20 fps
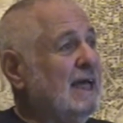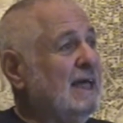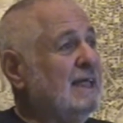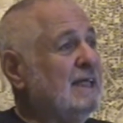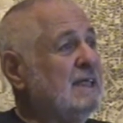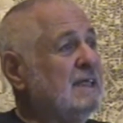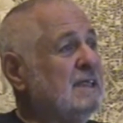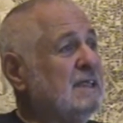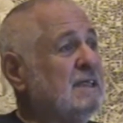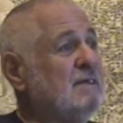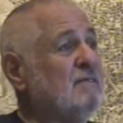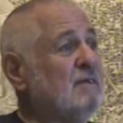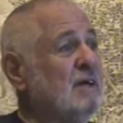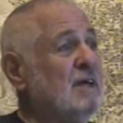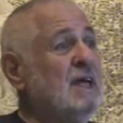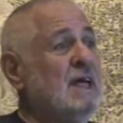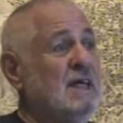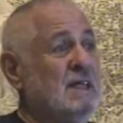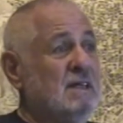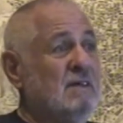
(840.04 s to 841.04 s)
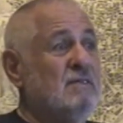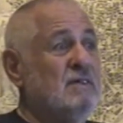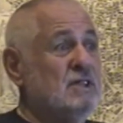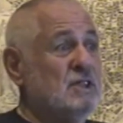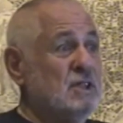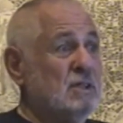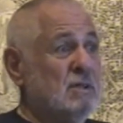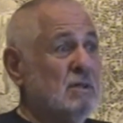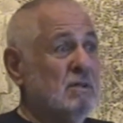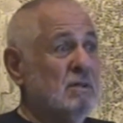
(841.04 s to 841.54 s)
And at the very end of
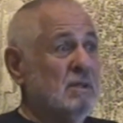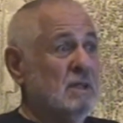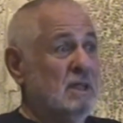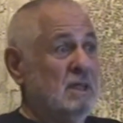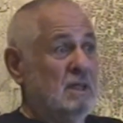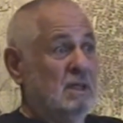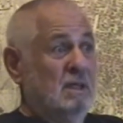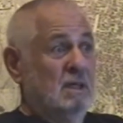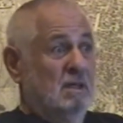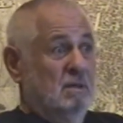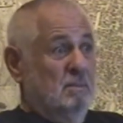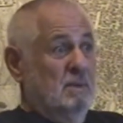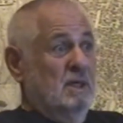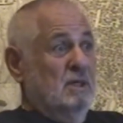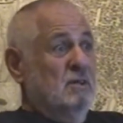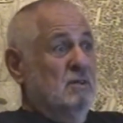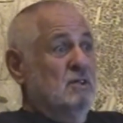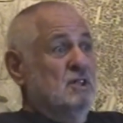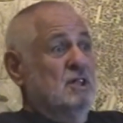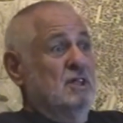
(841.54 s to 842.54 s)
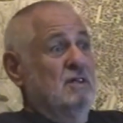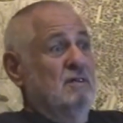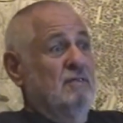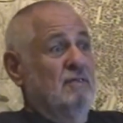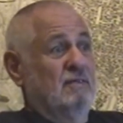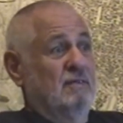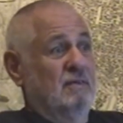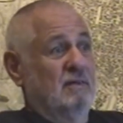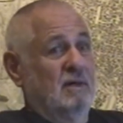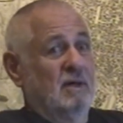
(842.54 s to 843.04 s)
his year, the commander in
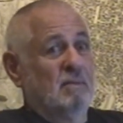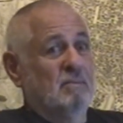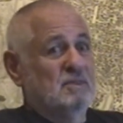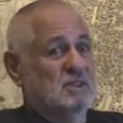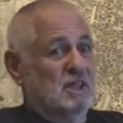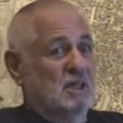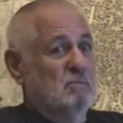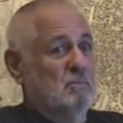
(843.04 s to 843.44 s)
chief, I'm